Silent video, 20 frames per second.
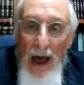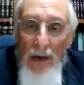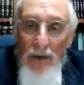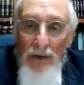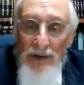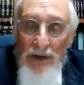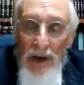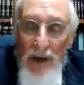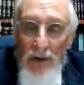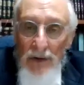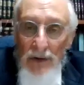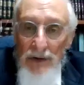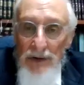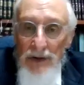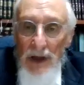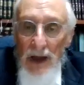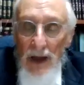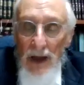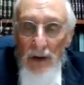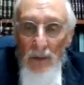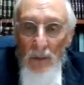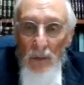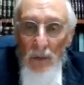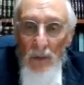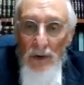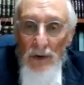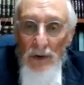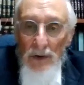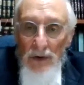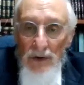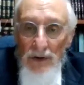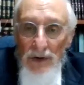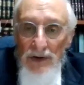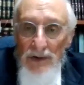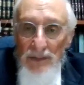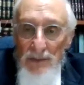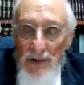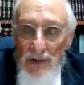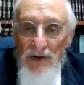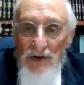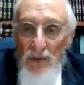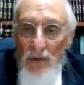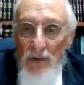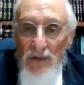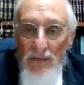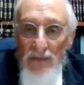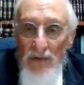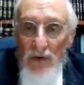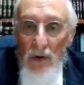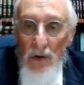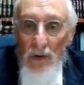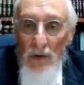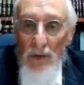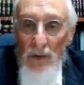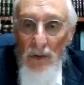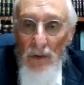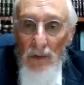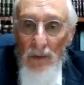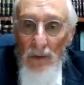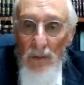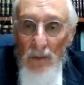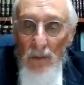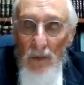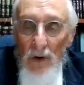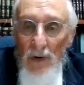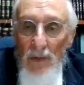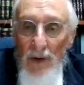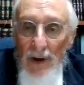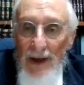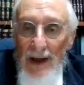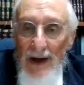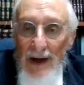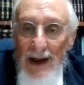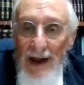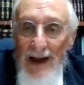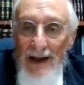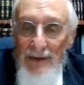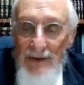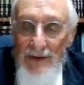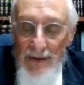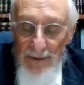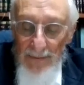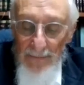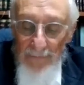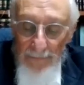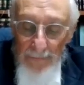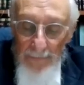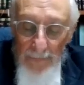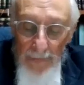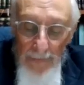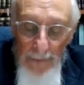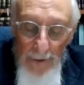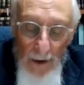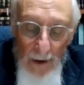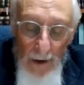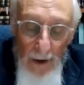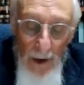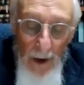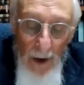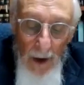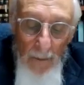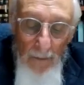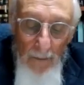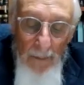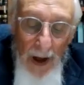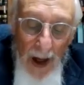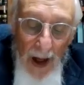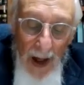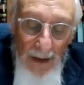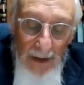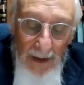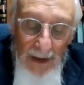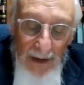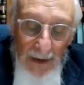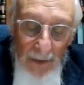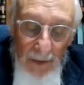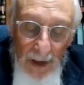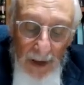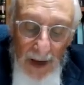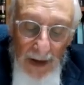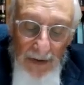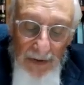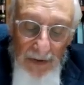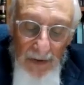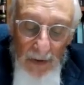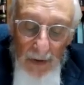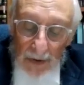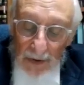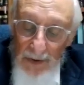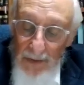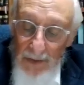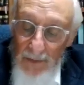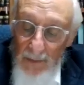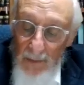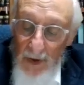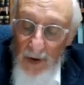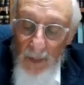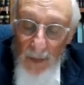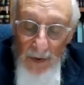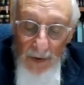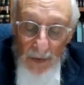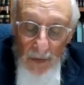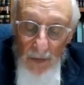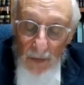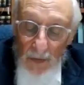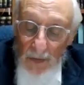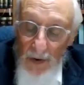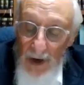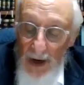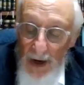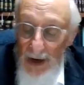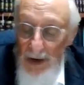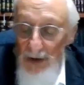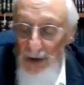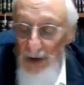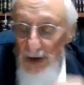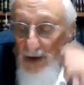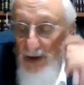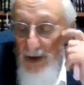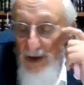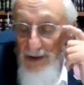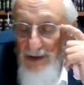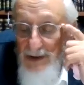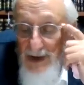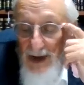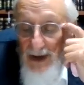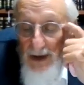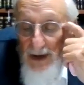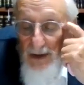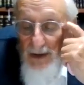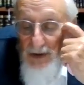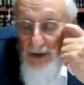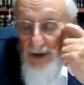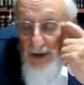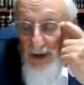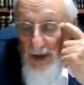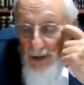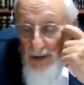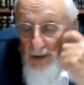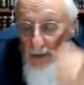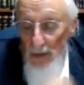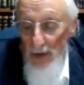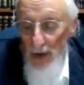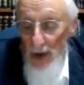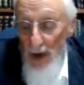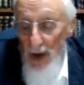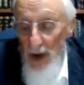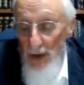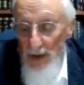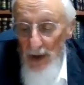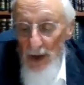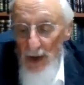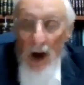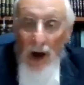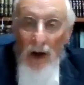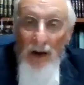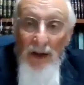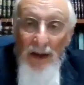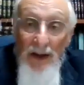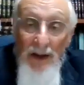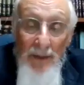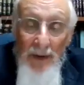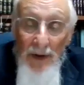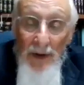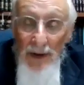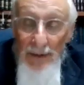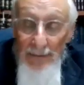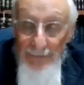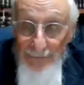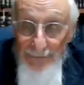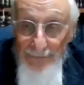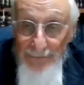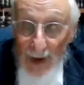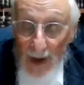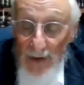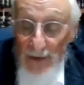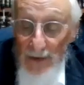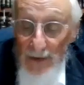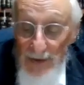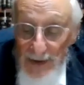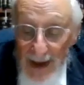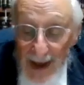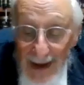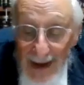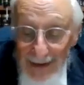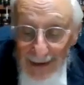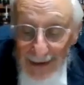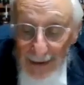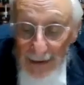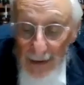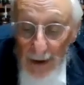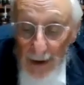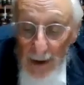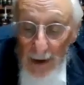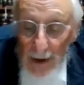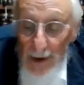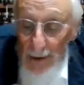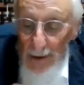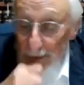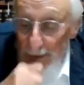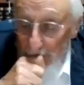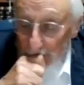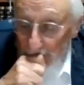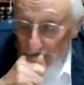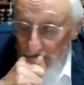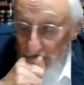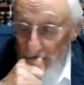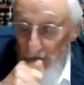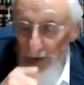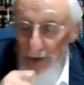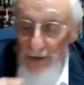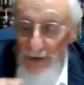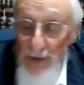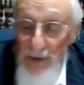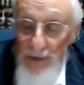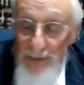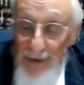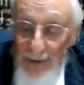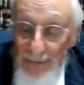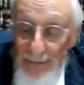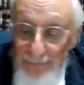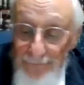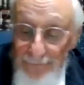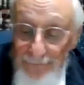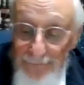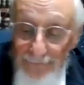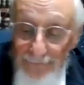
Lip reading: how does he understand what this mystery of Torah? Where do I get an answer? Ma aleinu lasot. What do we do? Kasher haseichel shalanu, that our limited understanding, excuse me,